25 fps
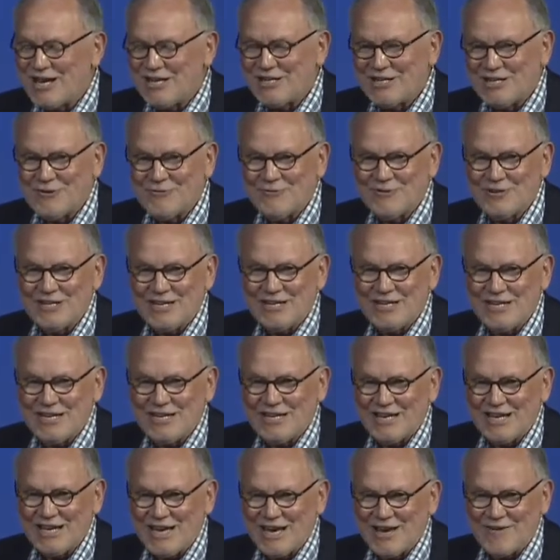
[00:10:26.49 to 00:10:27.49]
do you really need
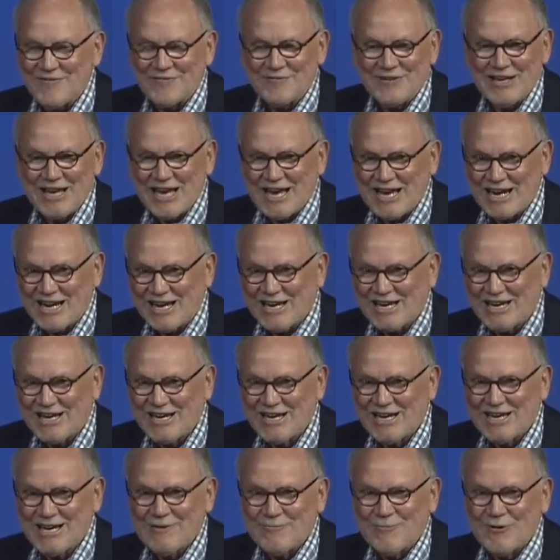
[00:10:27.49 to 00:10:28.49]
to have data,
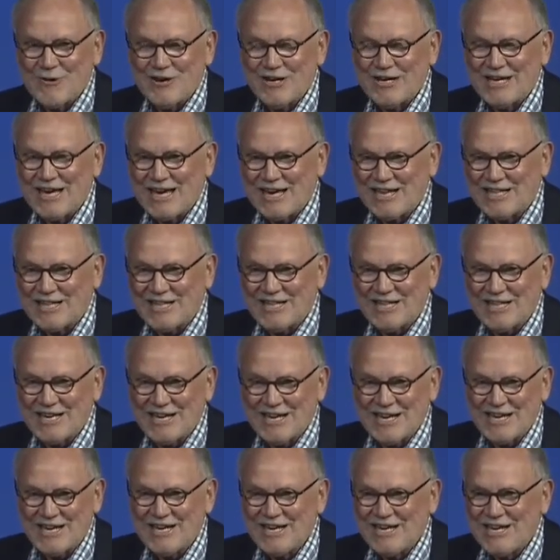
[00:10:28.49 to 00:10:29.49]
more data than
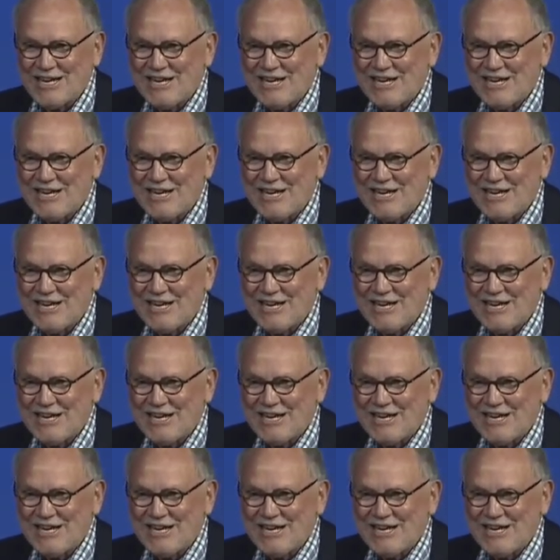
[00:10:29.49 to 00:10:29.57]
that?